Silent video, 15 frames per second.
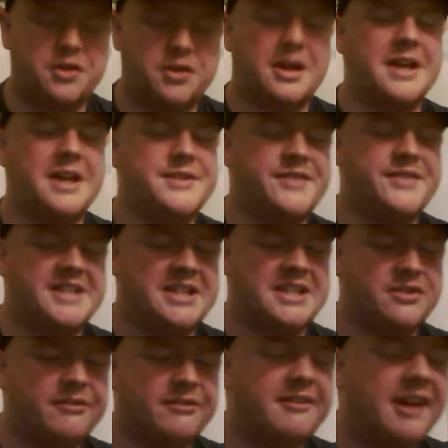two guys visit
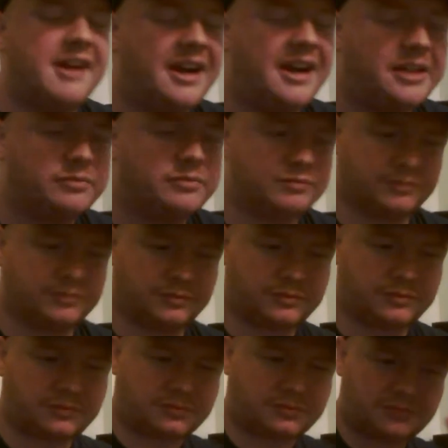his flat.
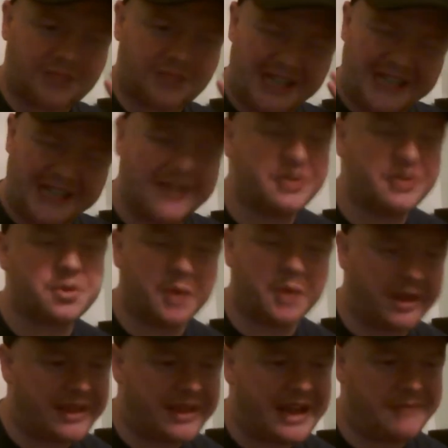He kills
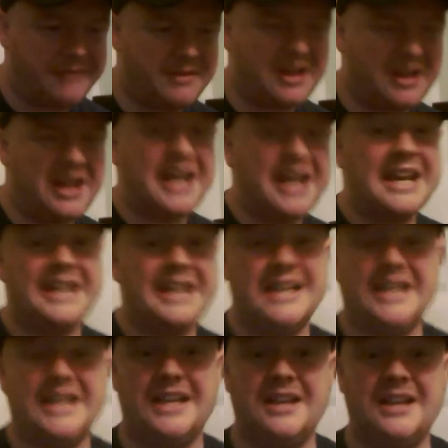one of them.
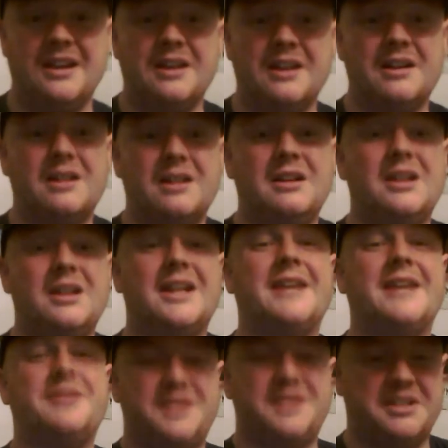He
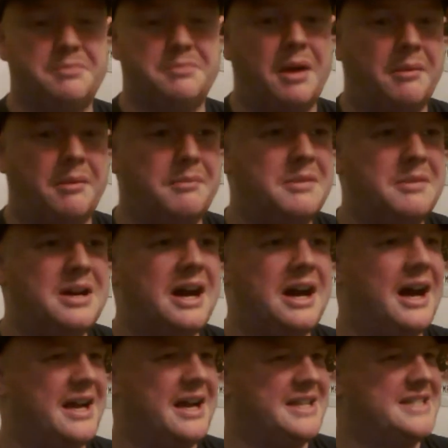kills his mum,
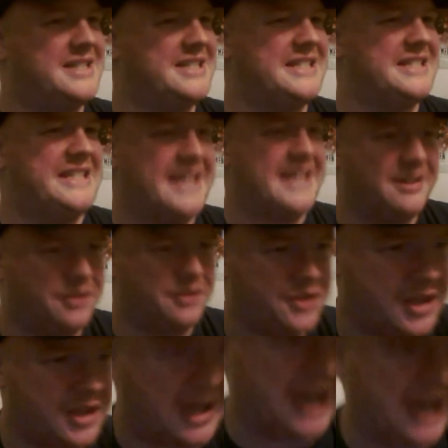and he
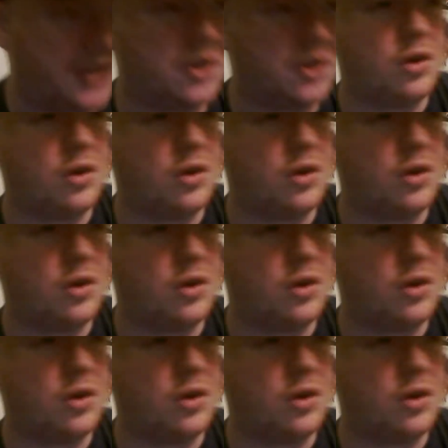kills a